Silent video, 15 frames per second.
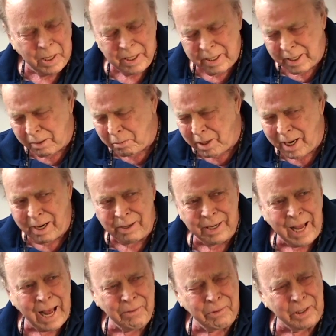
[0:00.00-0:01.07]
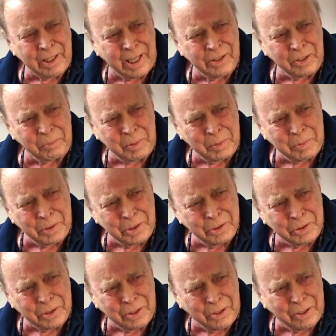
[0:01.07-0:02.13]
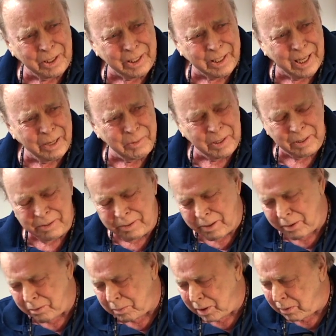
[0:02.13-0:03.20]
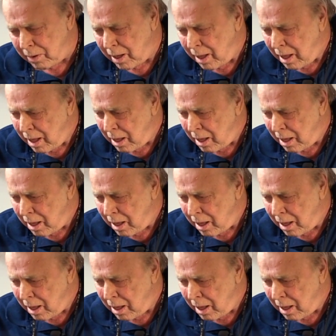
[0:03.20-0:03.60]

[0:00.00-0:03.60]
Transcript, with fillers: but uh, well, advertising people use it all the time. I know.